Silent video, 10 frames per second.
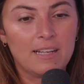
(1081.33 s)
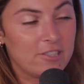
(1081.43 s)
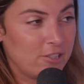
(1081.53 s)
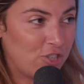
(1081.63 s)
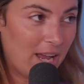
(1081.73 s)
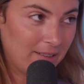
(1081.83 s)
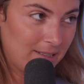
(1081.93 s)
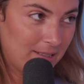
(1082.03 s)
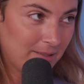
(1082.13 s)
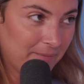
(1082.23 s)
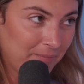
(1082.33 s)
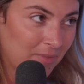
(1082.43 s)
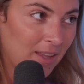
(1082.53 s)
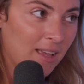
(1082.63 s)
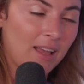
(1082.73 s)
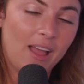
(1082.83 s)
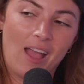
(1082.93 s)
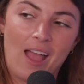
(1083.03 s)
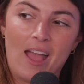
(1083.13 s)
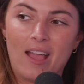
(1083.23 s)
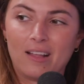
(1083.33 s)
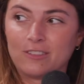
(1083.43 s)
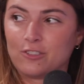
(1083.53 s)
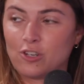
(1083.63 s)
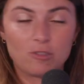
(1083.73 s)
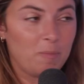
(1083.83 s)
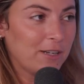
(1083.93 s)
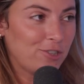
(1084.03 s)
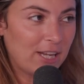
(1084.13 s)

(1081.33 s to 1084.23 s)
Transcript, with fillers: it's the Jets. And Joe's a big